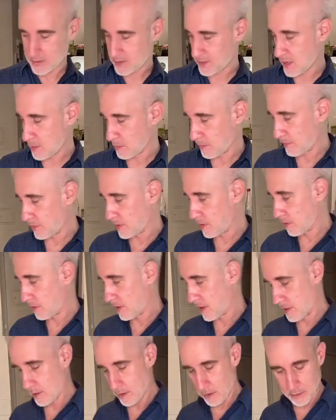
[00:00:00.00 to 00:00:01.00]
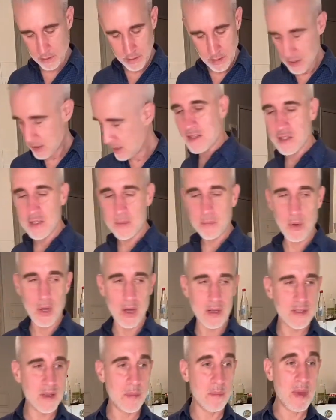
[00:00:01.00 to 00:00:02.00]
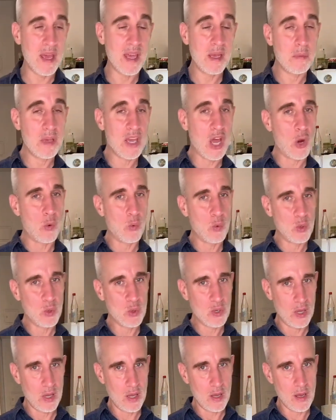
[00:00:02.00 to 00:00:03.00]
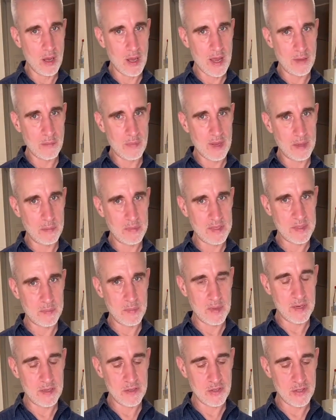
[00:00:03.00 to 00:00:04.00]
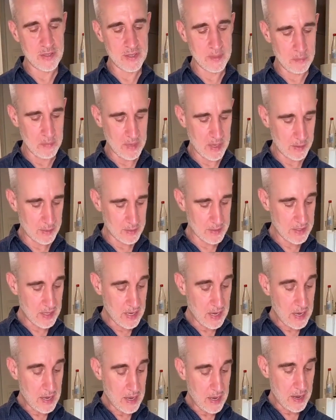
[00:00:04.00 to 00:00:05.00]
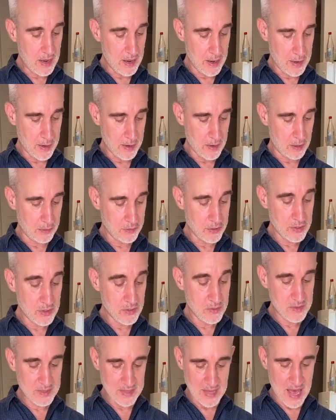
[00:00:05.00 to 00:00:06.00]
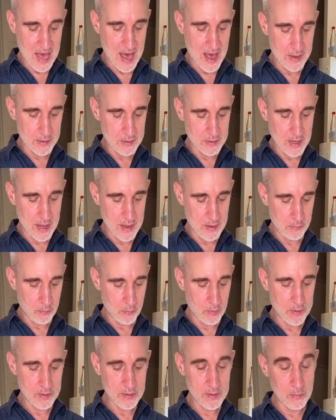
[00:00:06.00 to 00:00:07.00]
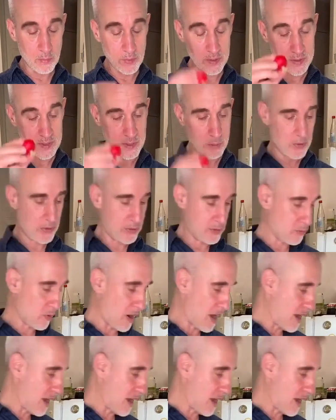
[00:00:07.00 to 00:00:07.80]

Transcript: this time of year here. I just bought some baby arugula and baby spinach. It's a mix, and I'll just use that and with some of these